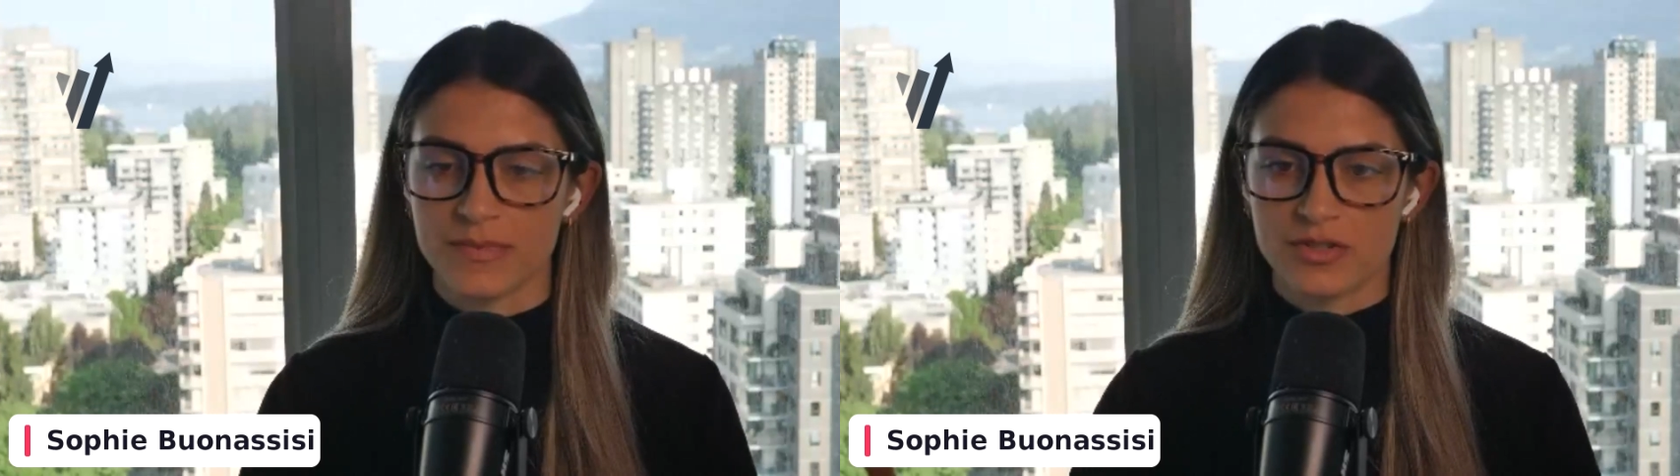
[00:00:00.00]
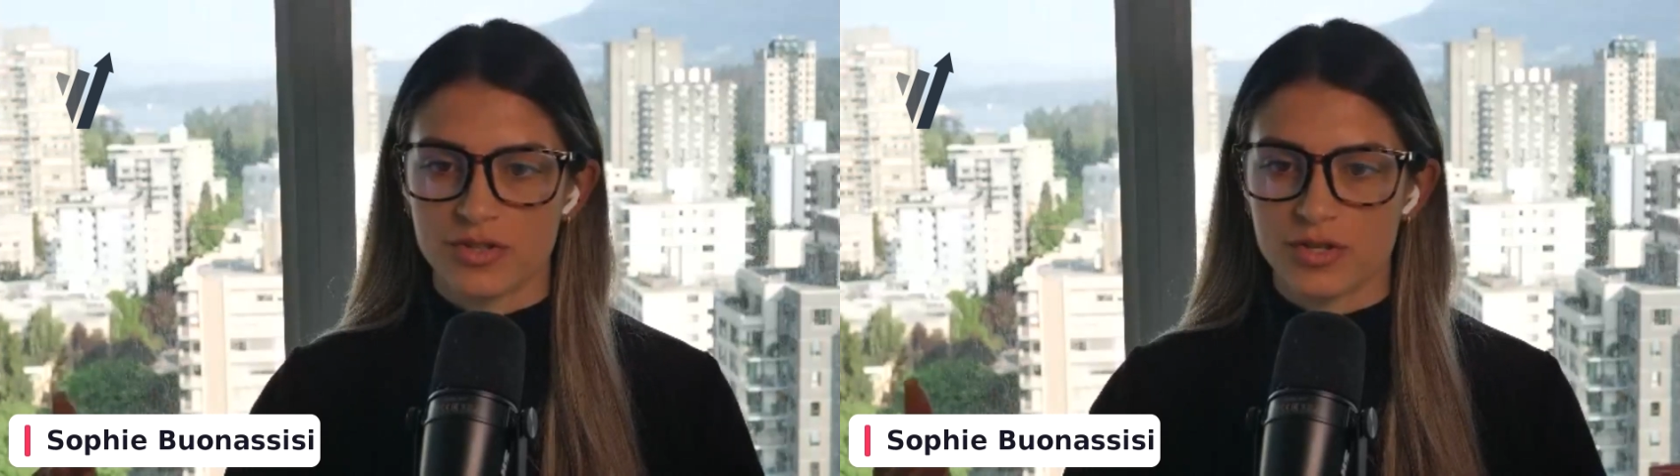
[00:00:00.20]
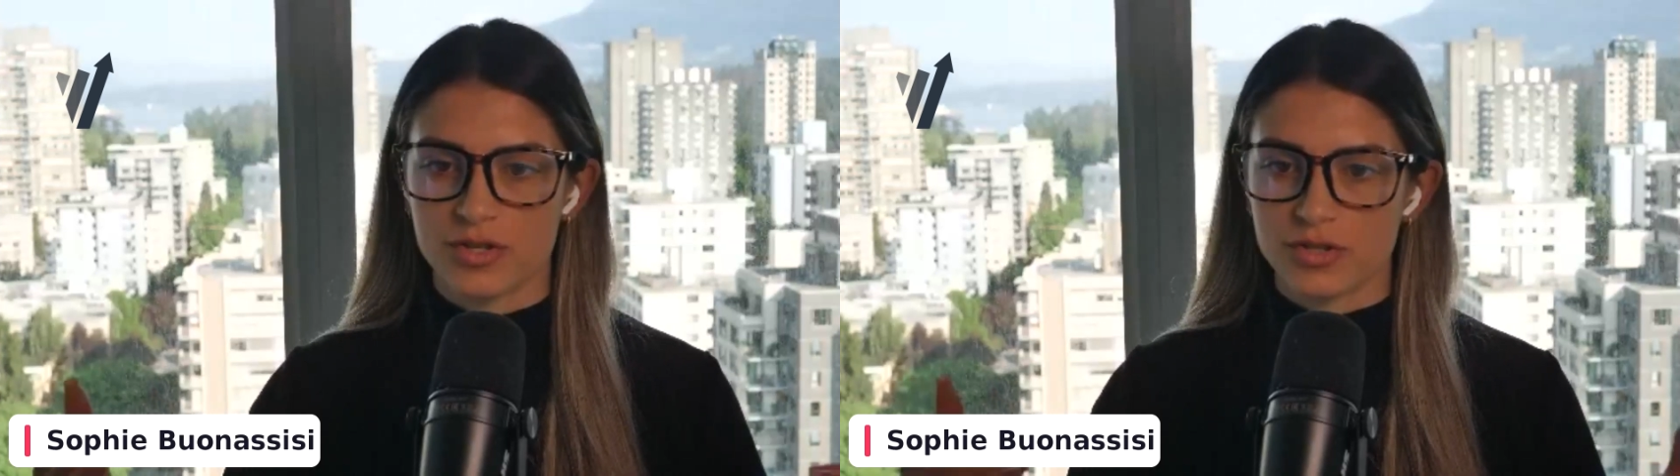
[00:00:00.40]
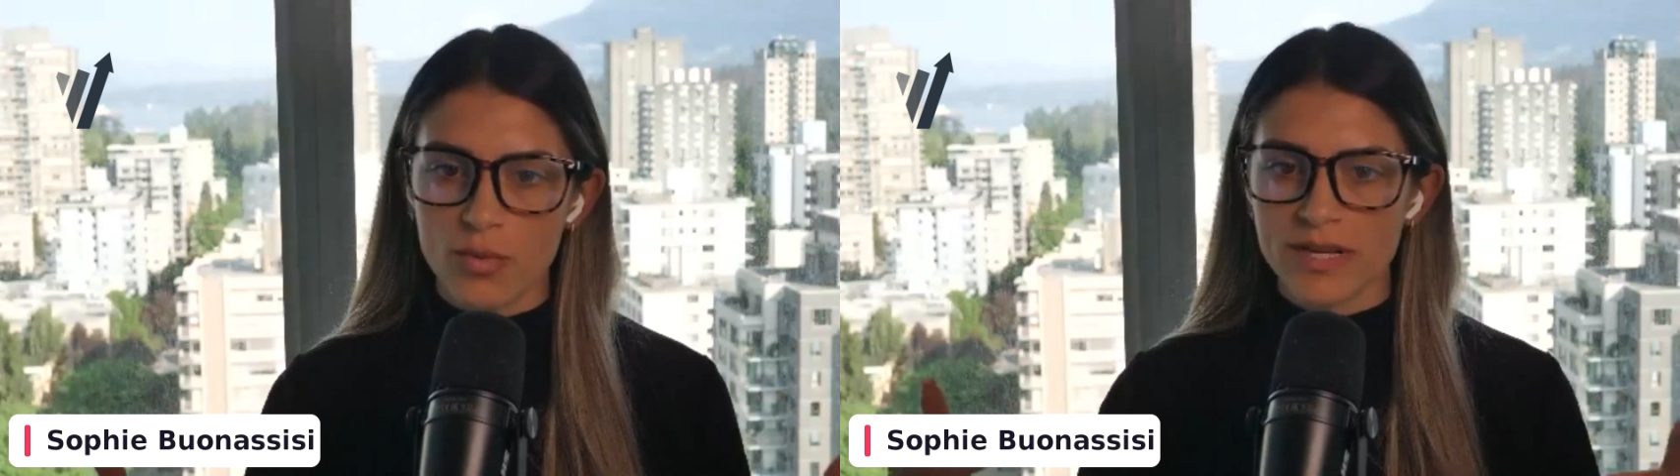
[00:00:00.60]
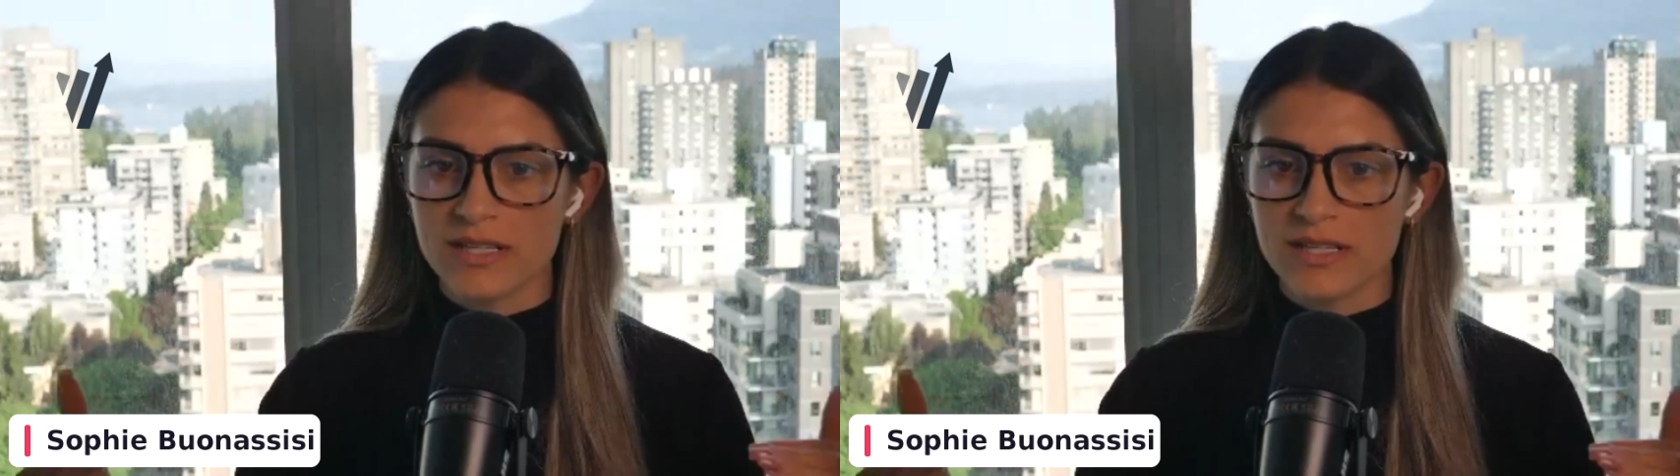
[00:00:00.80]
So there's
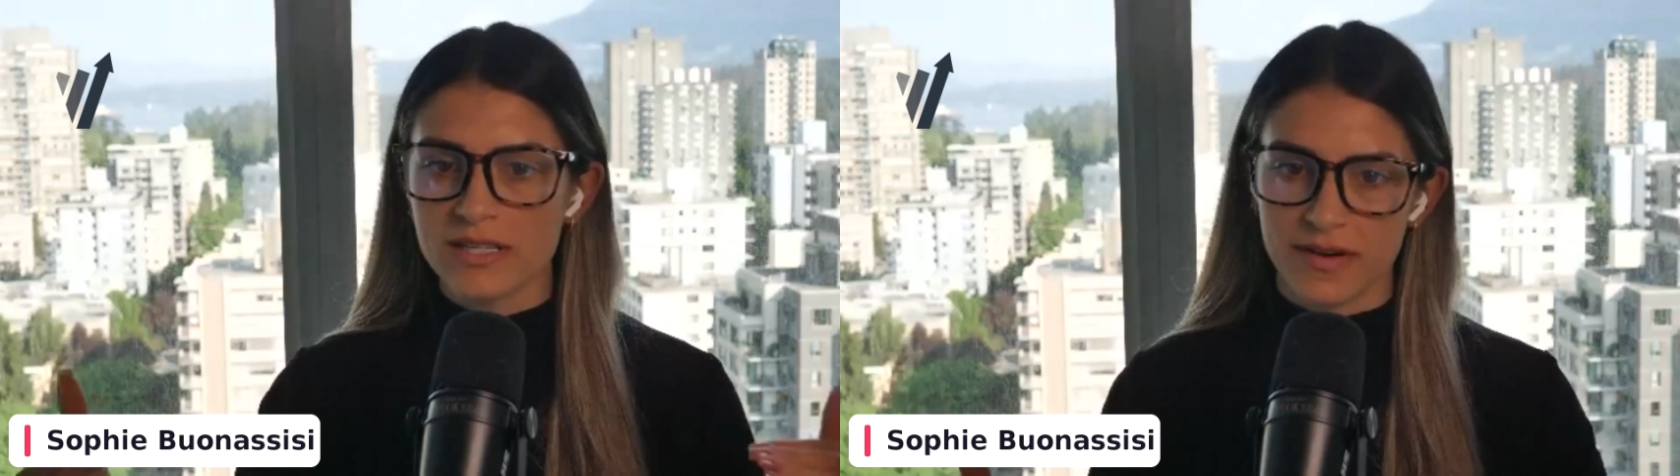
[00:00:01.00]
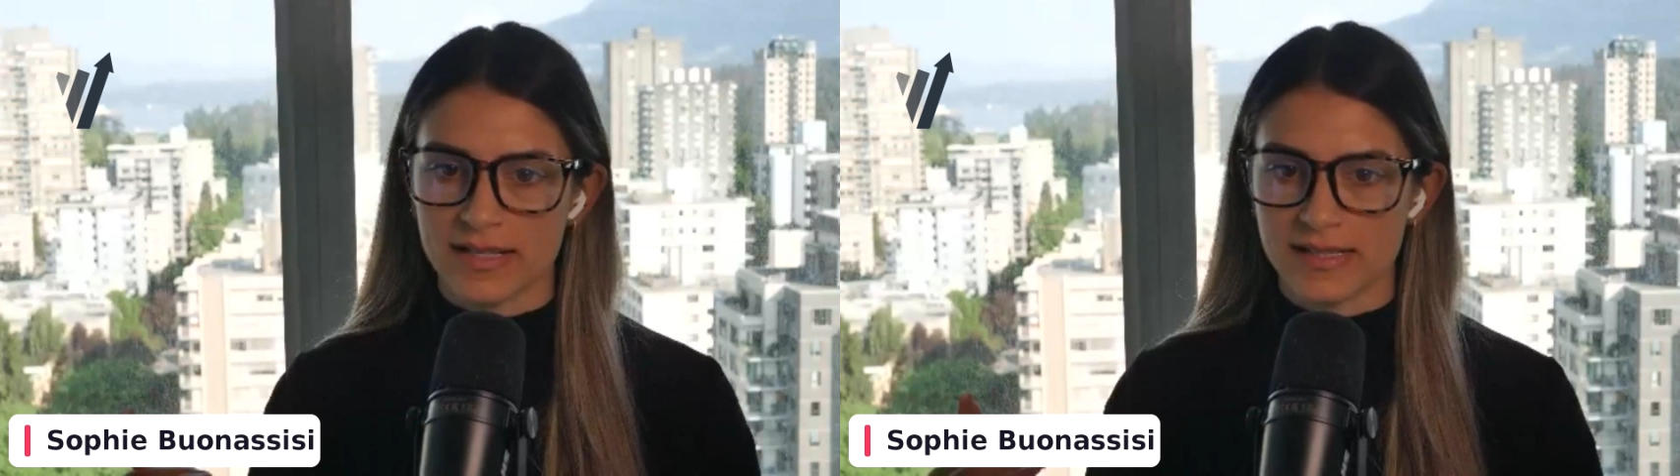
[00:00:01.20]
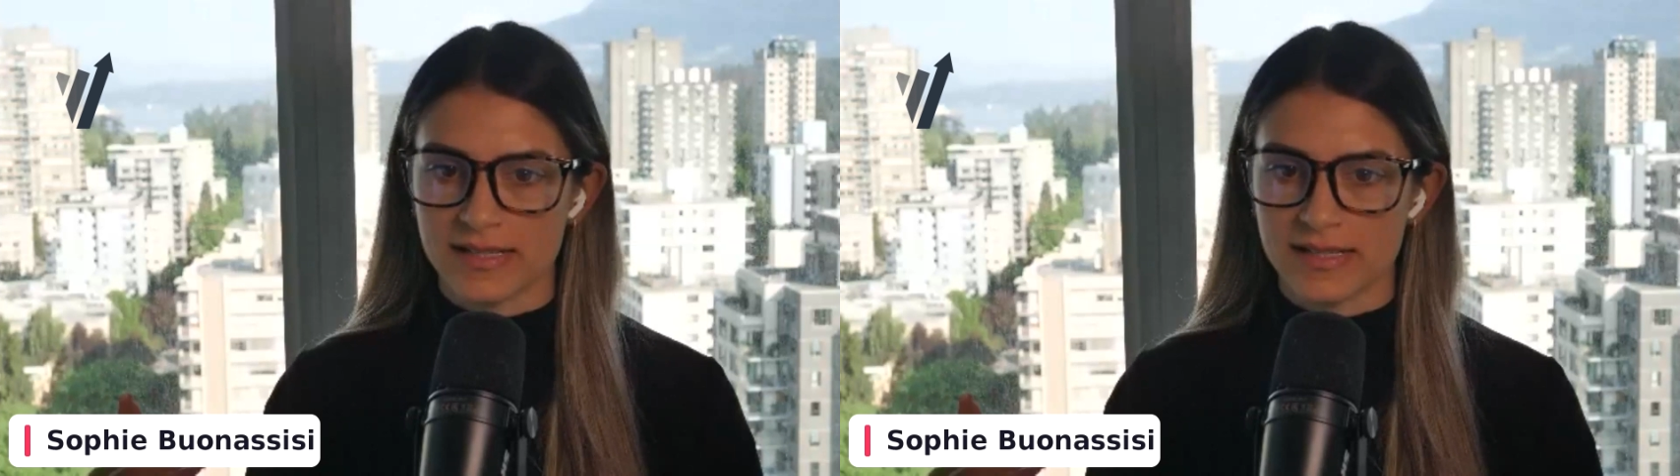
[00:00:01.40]
always, we find,